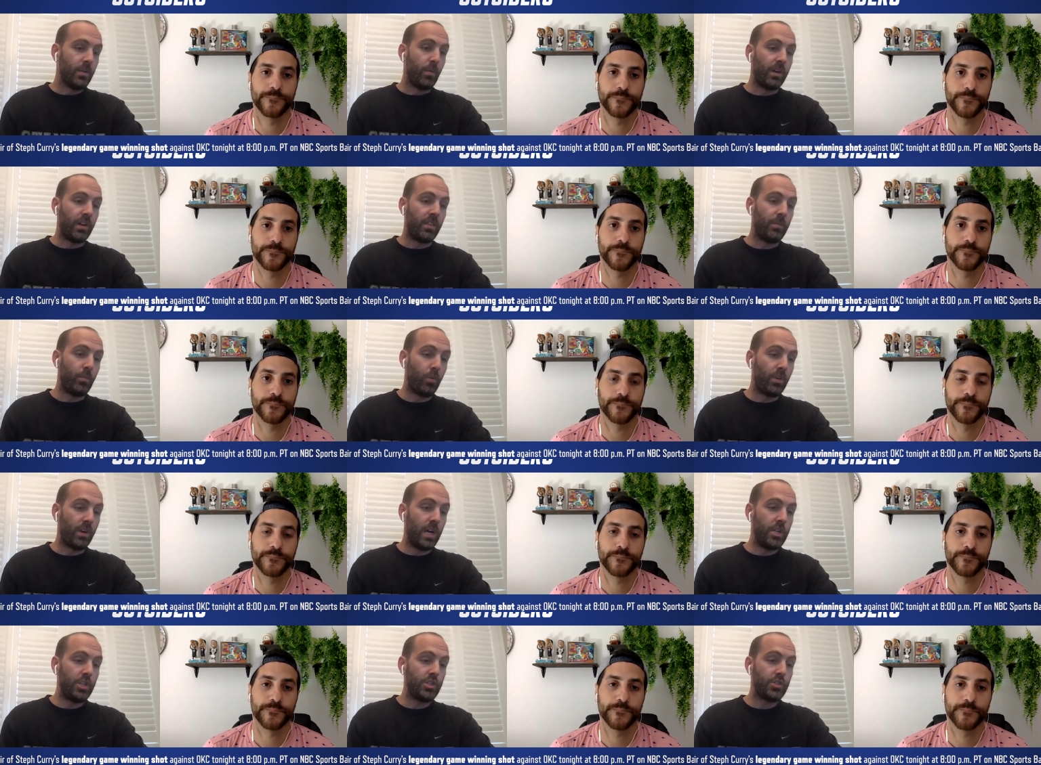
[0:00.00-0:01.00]
Speaker 1: one of the
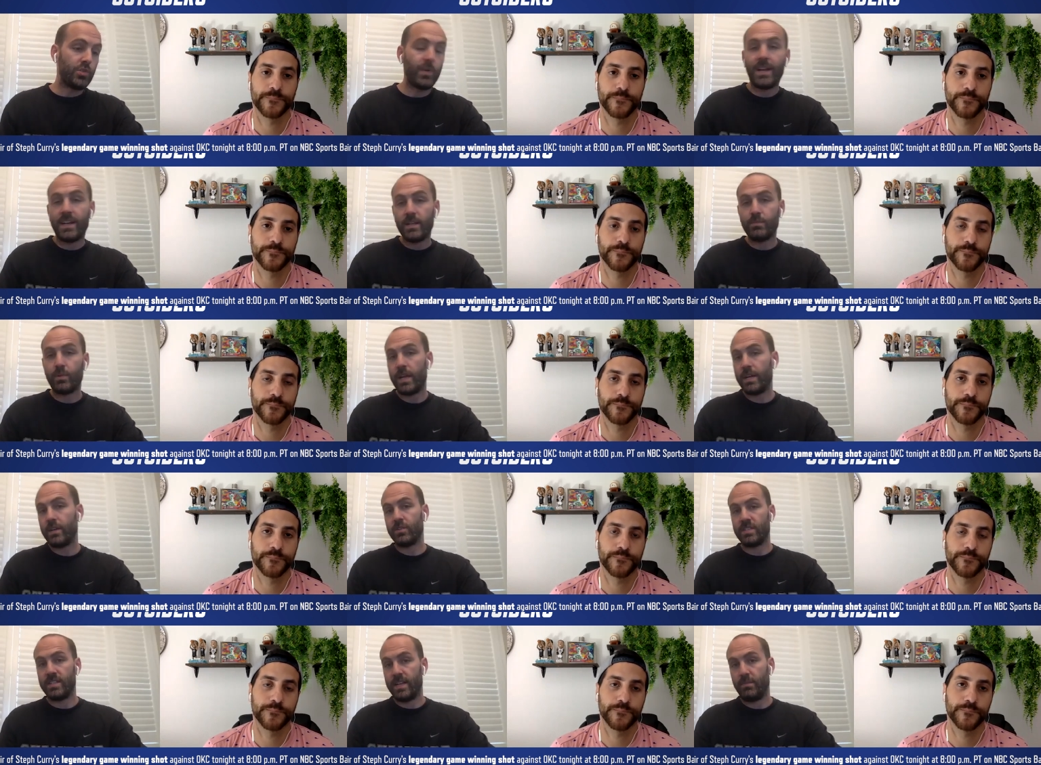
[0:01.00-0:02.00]
more underrated
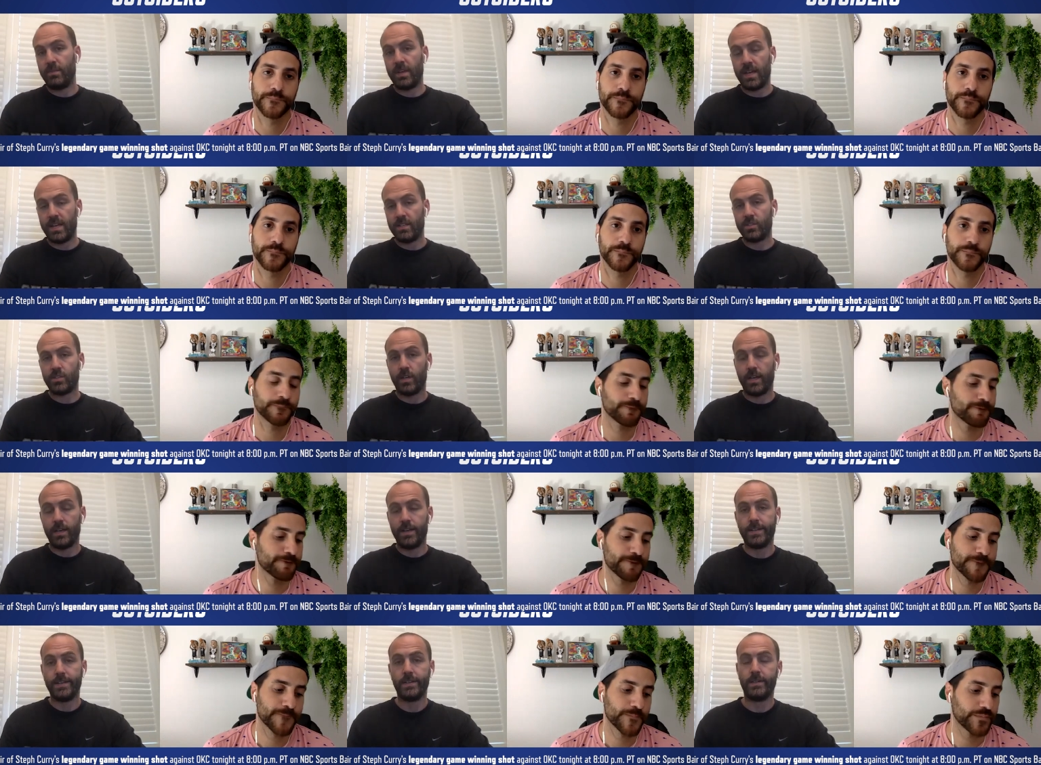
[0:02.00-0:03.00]
players in NBA history.
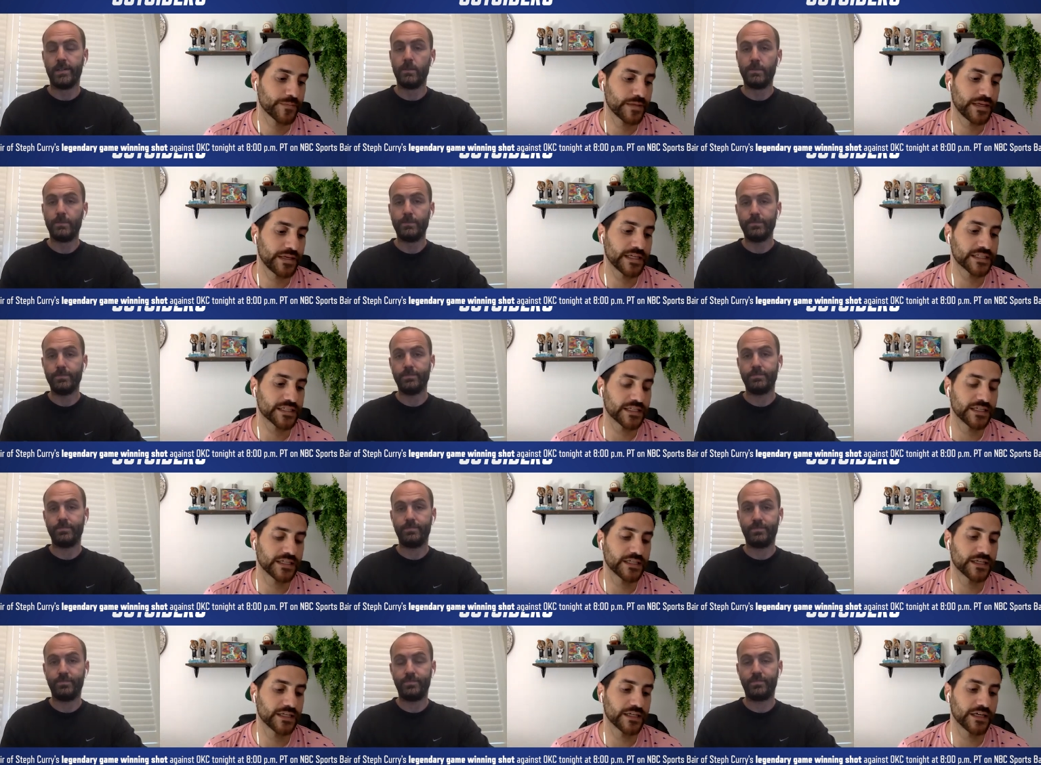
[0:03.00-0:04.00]
Speaker 2: It's
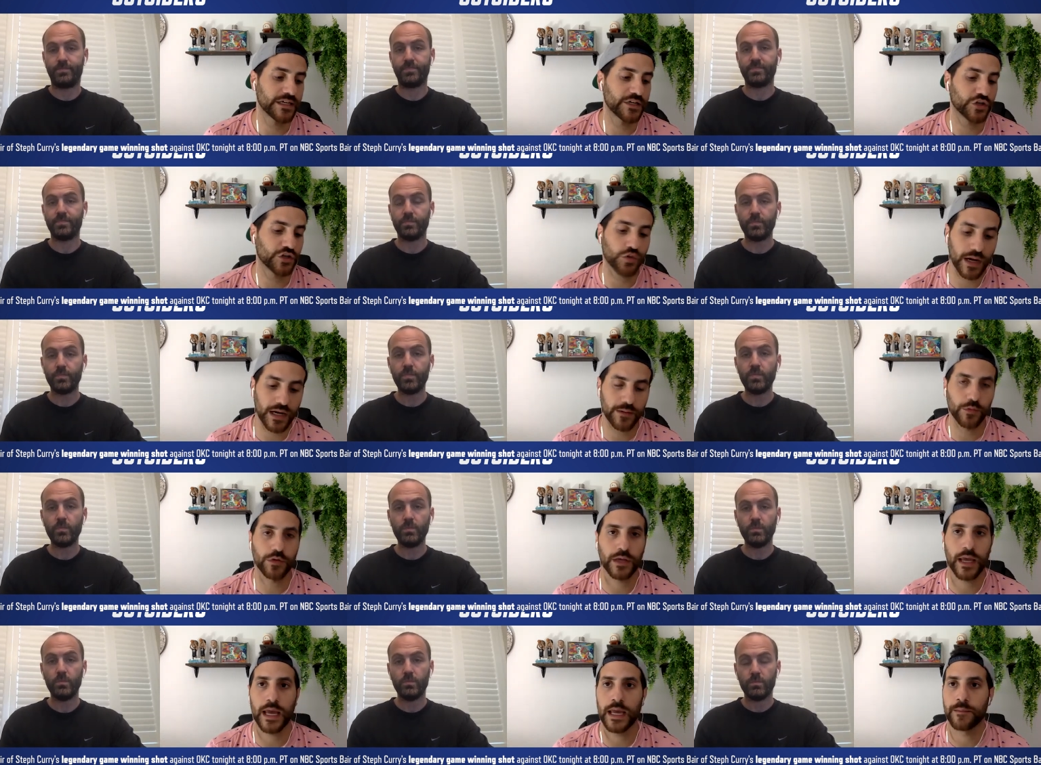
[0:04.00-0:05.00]
an
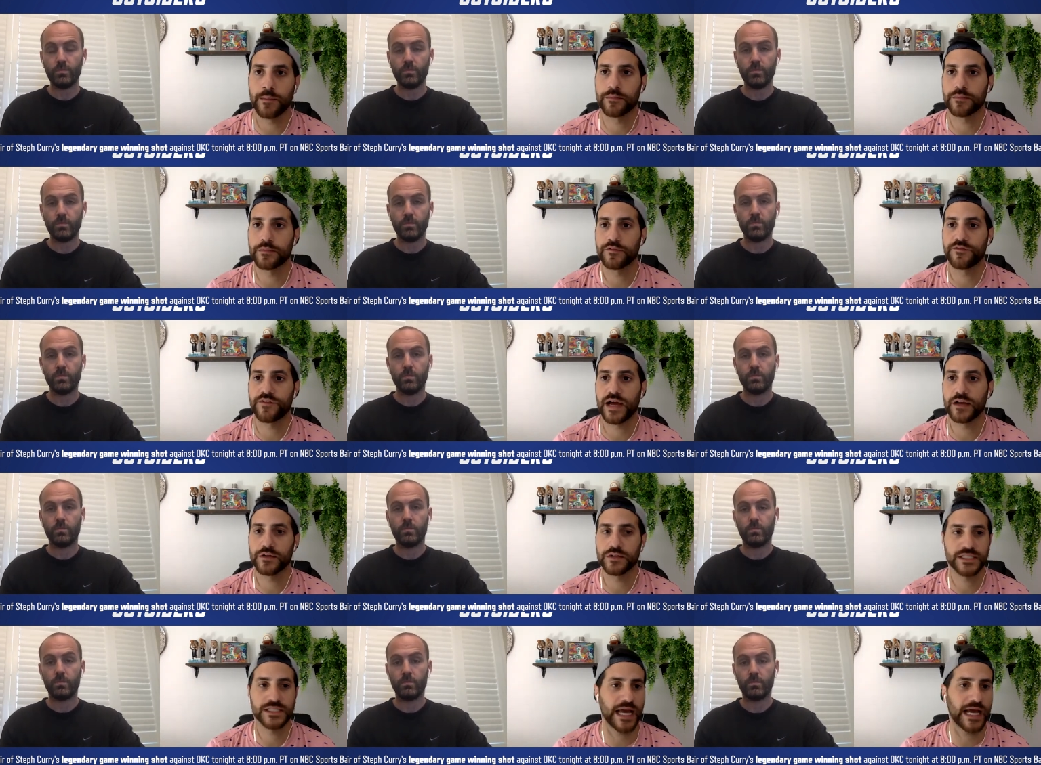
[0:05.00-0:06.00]
incredible game. The
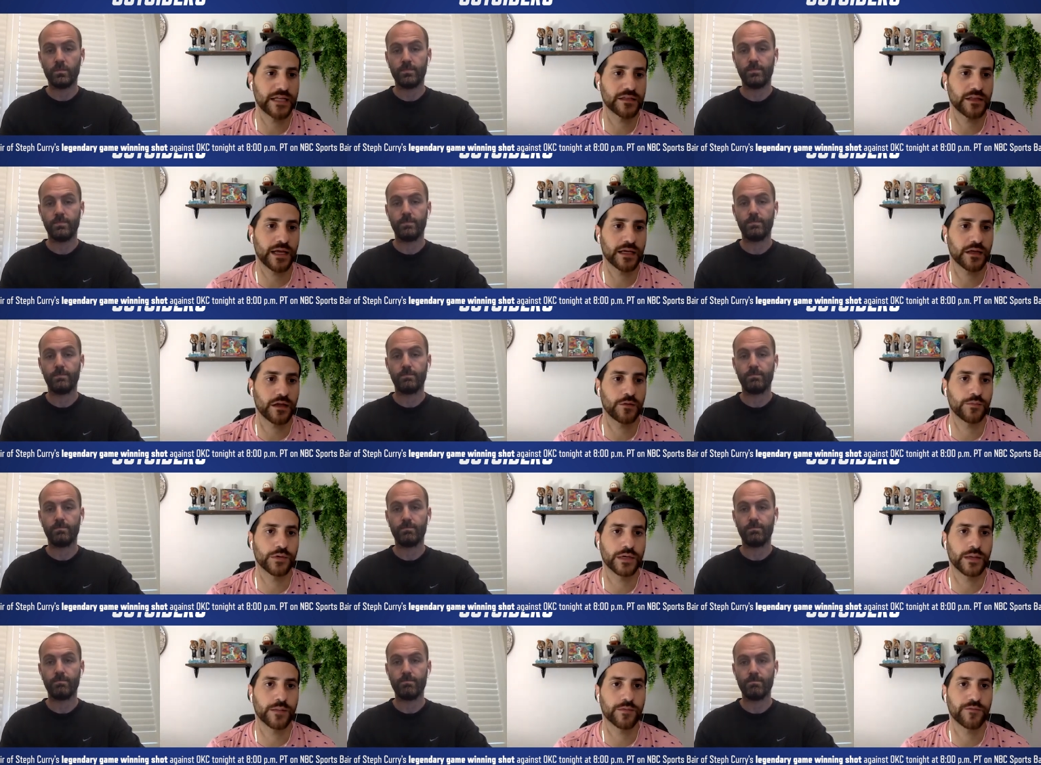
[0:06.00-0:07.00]
final stat, I'll
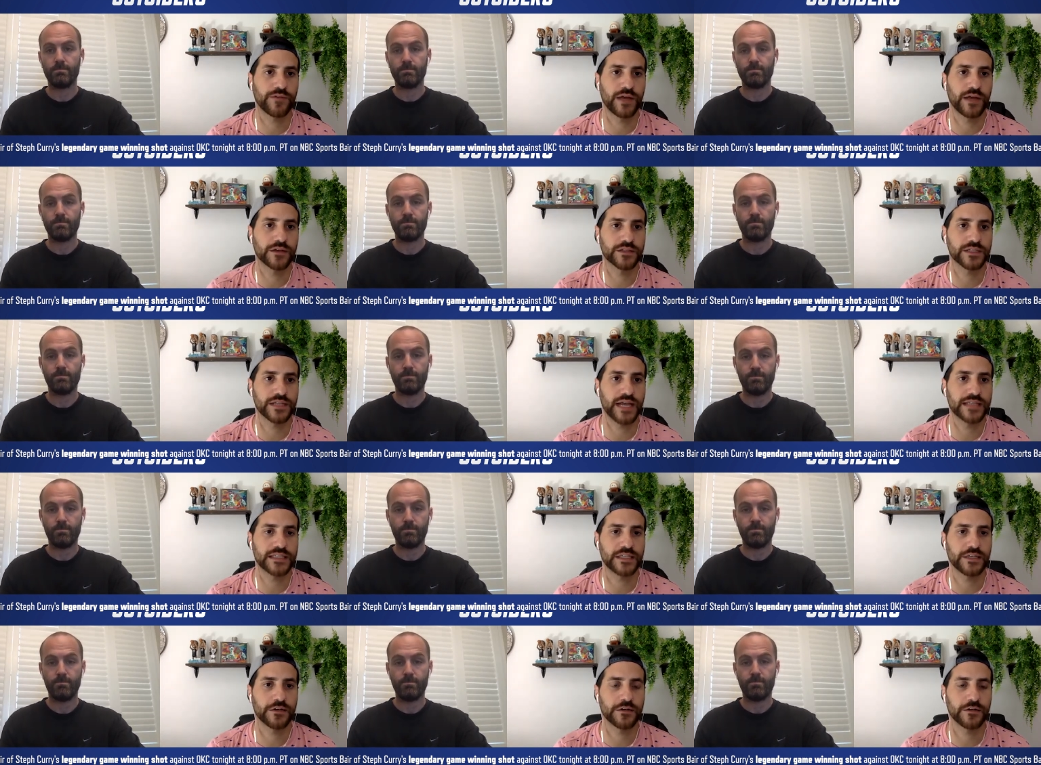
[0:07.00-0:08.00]
bring up the final stats
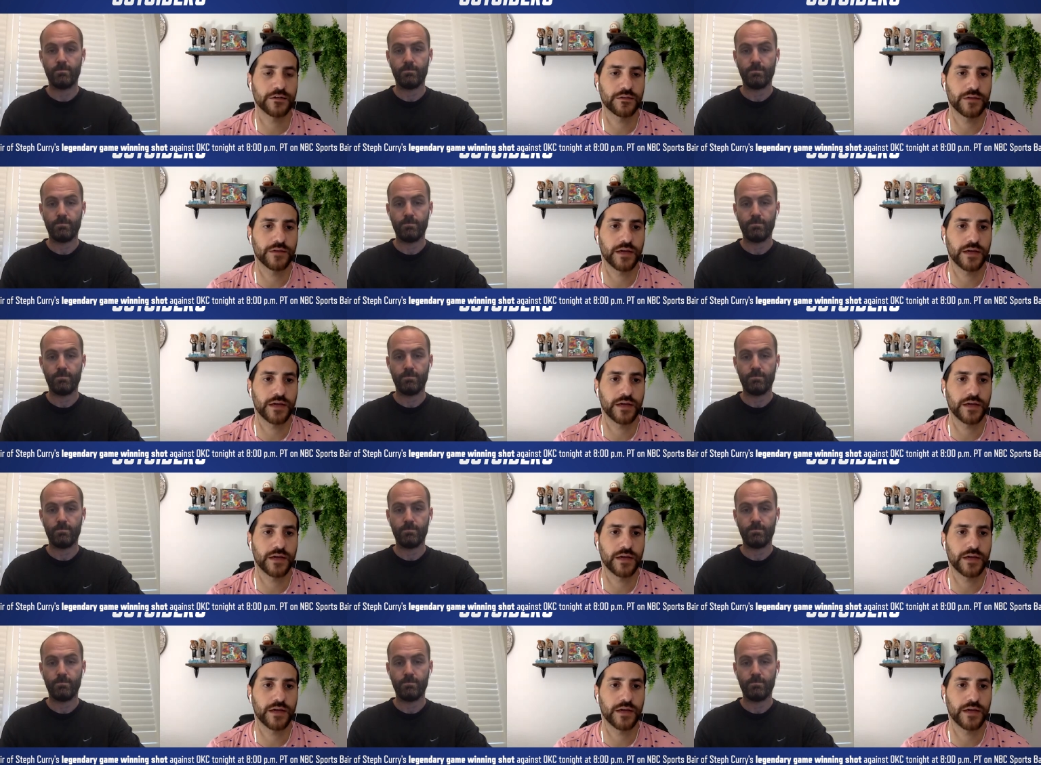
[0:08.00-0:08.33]
here.